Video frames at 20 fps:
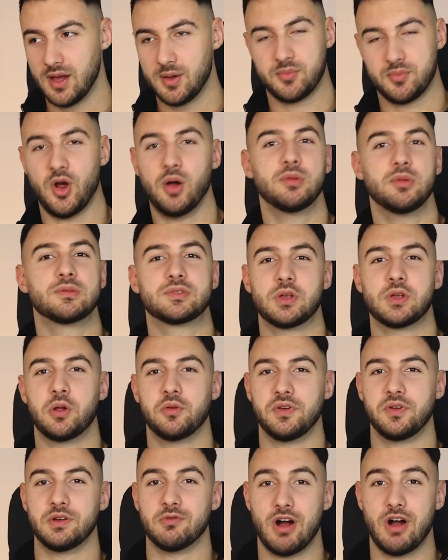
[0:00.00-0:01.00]
problem
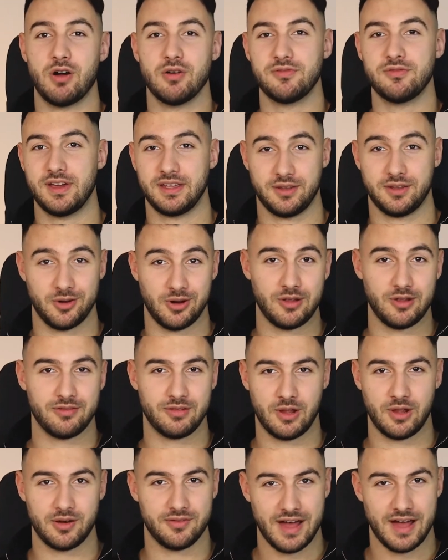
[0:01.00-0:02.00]
solving, wow effect on a
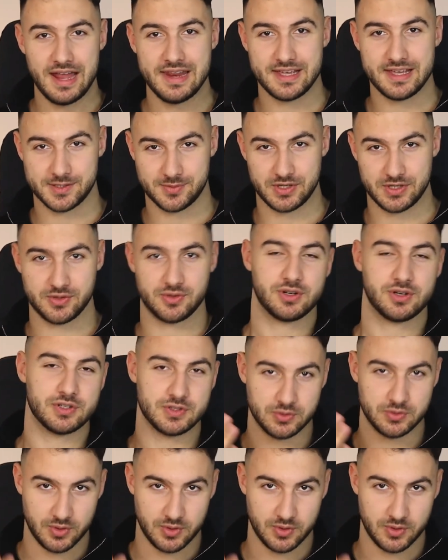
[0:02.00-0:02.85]
lot of AliExpress orders.